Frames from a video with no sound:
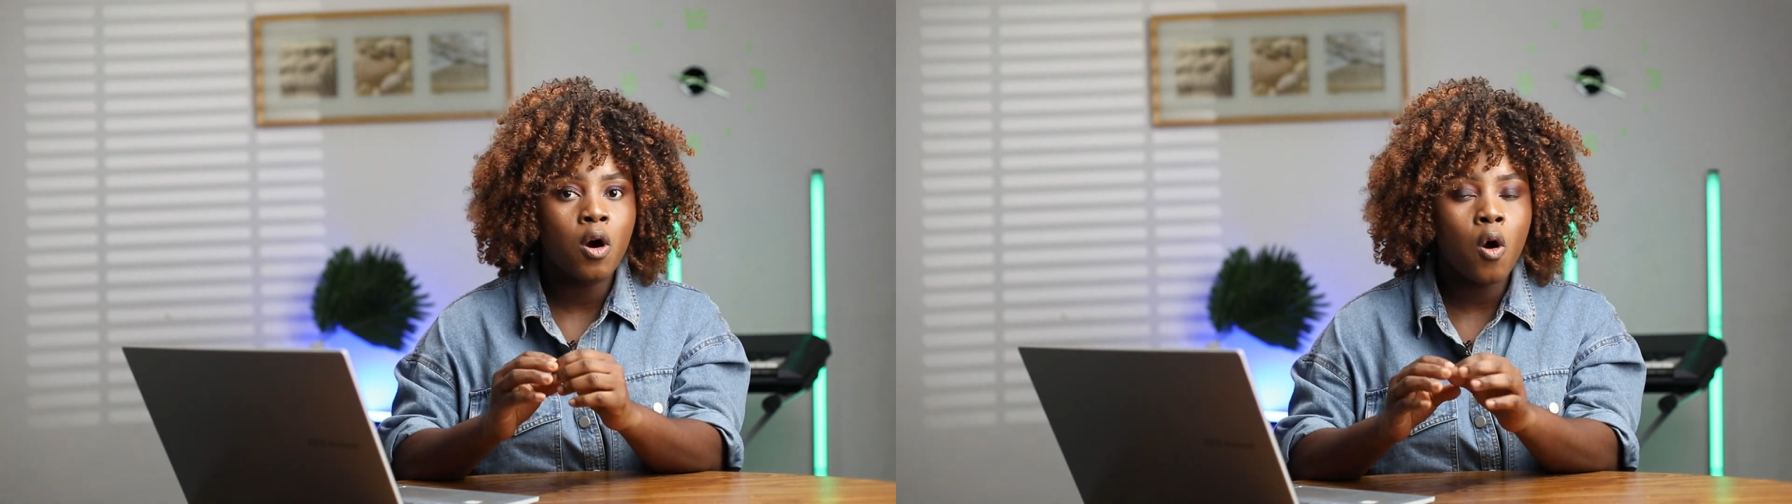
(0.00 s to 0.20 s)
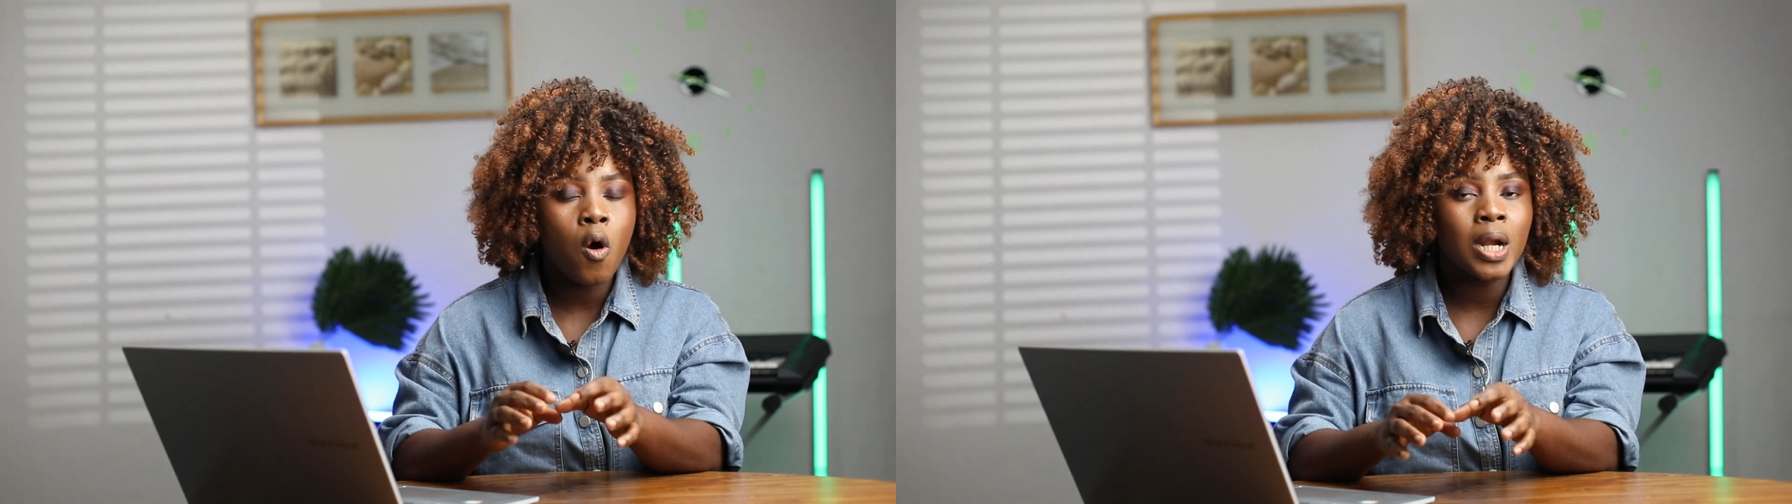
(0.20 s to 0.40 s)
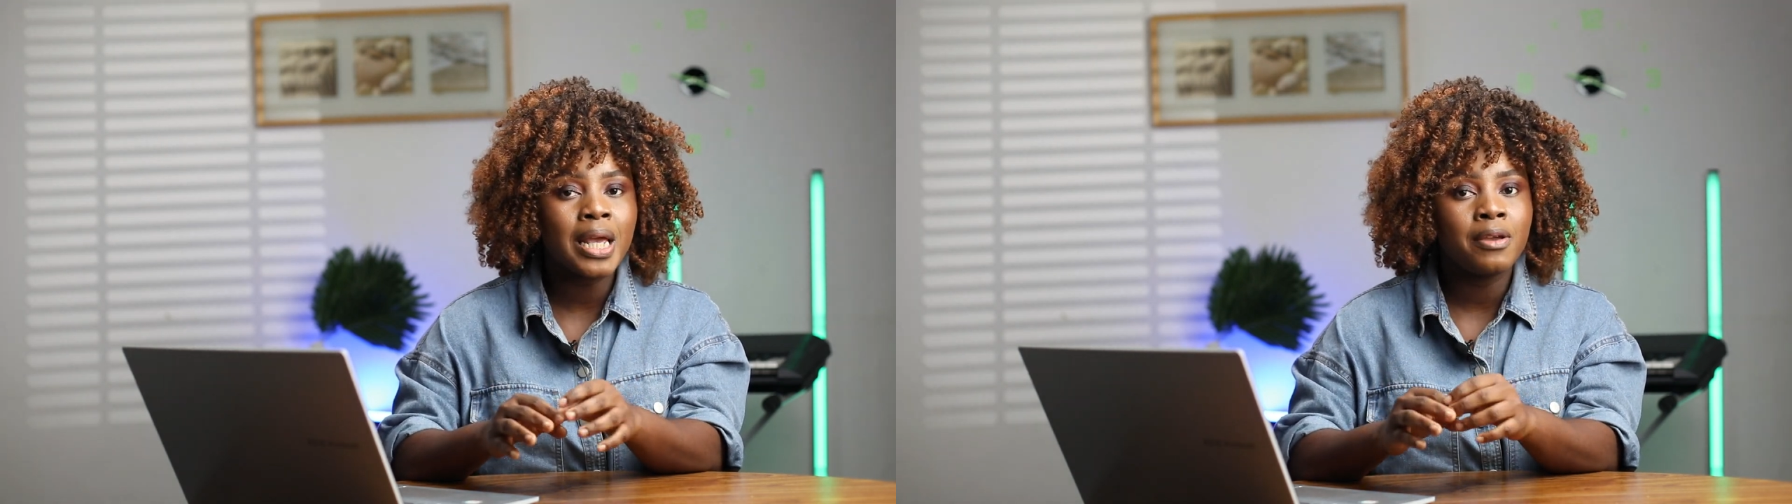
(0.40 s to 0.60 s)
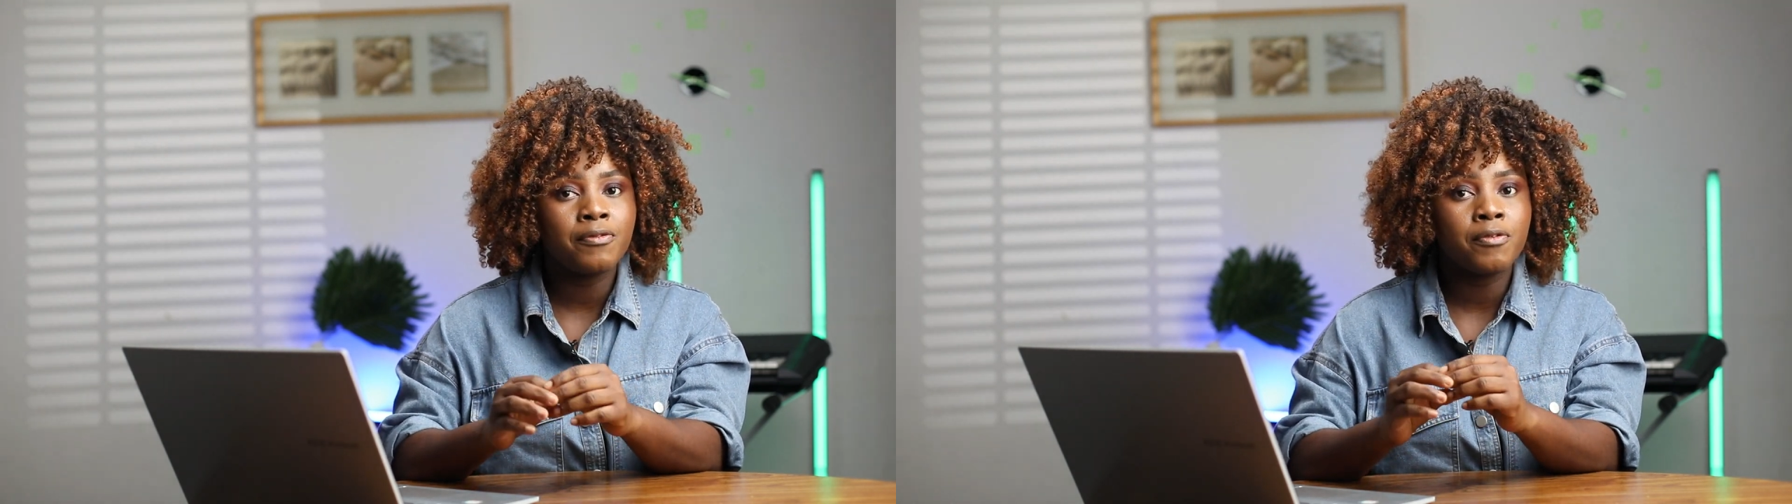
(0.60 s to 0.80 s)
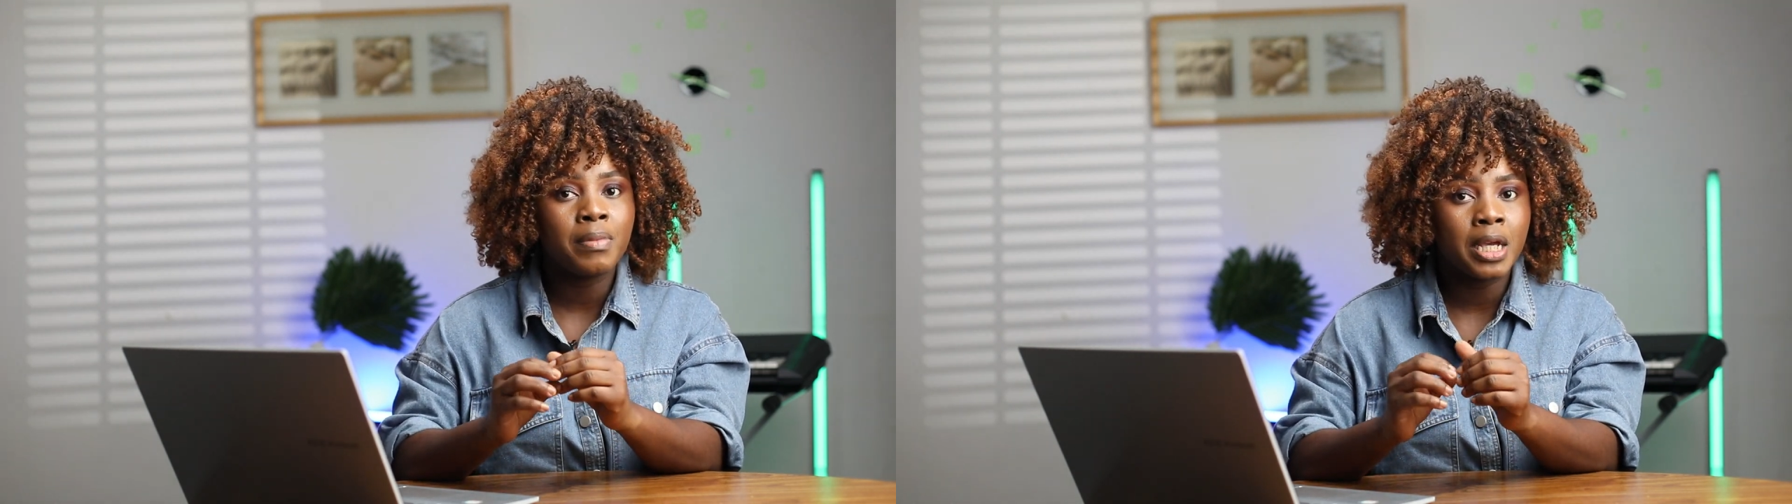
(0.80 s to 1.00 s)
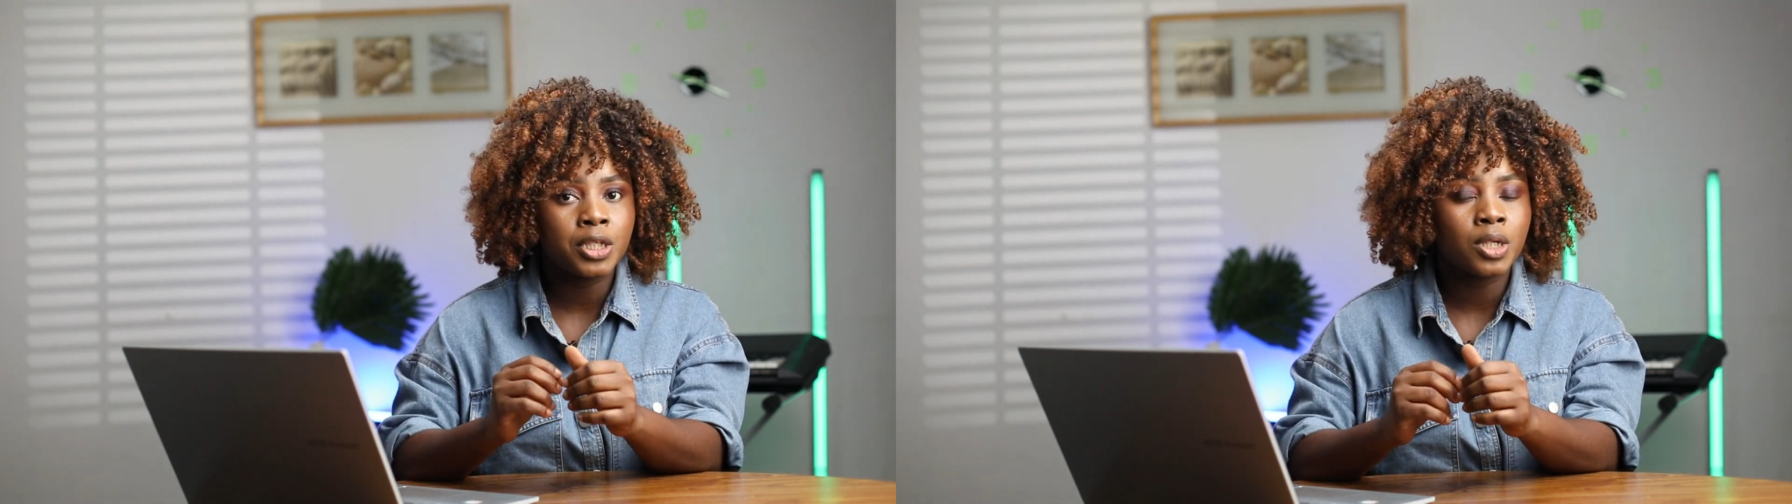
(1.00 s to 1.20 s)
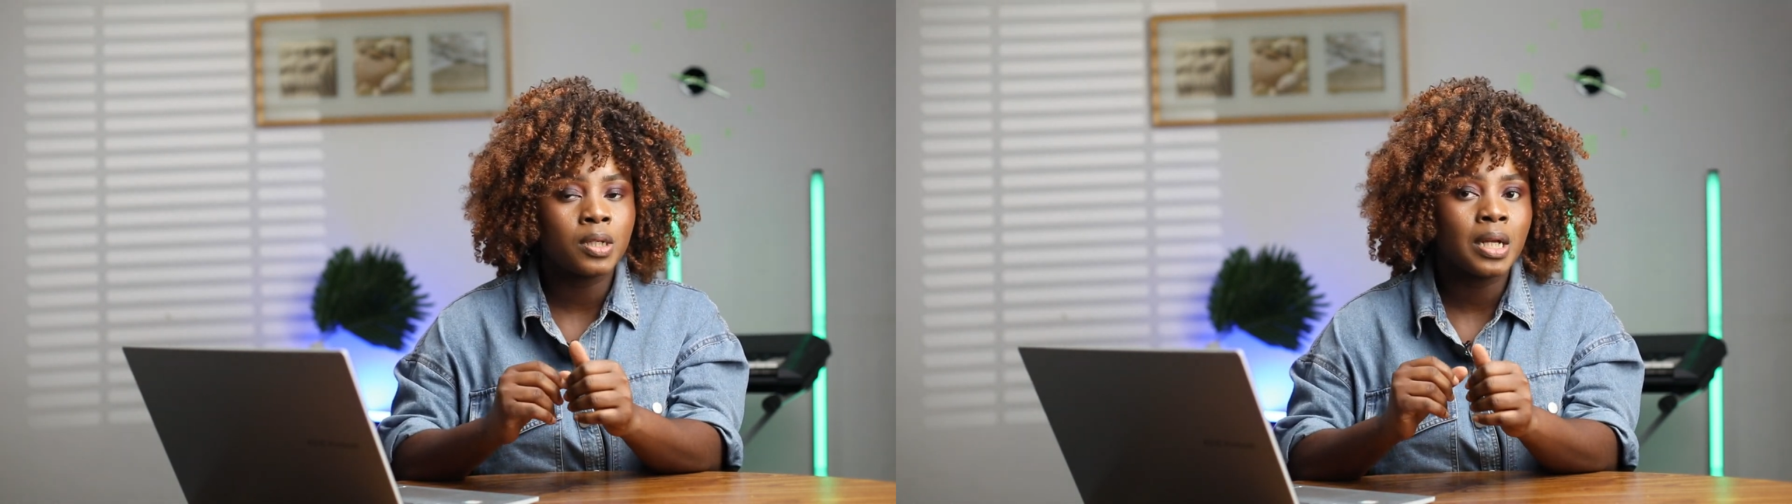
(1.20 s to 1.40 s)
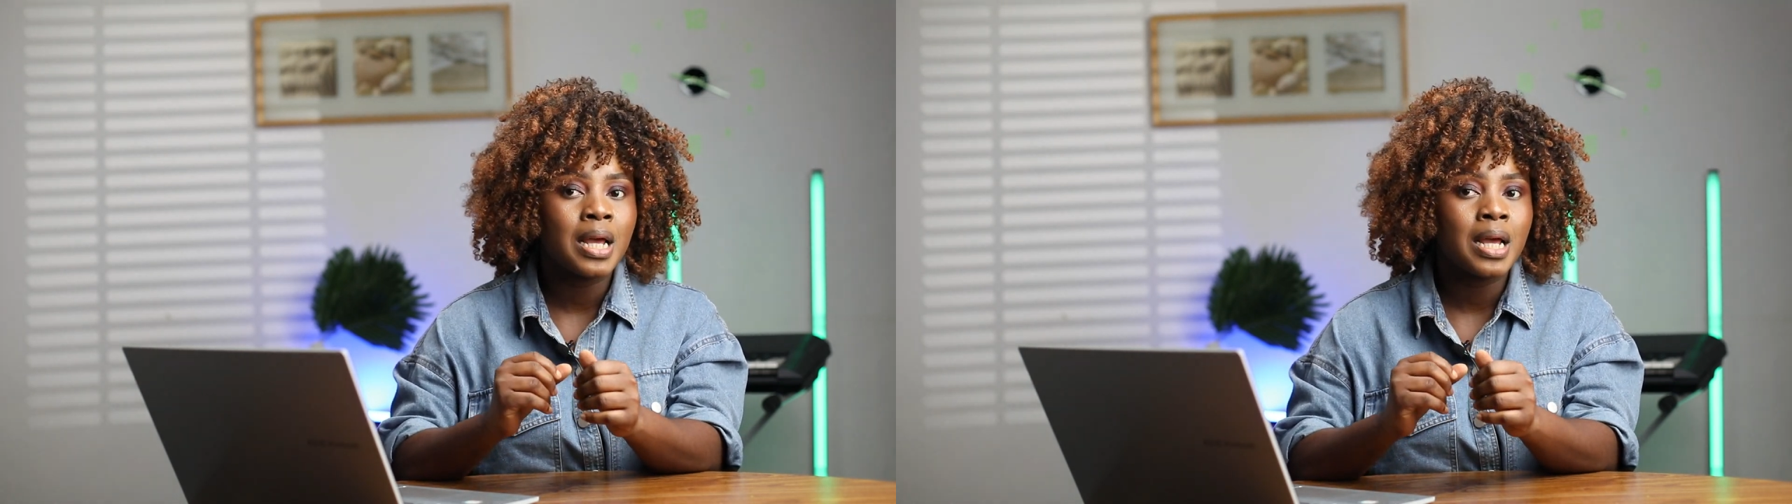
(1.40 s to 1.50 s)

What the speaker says: all information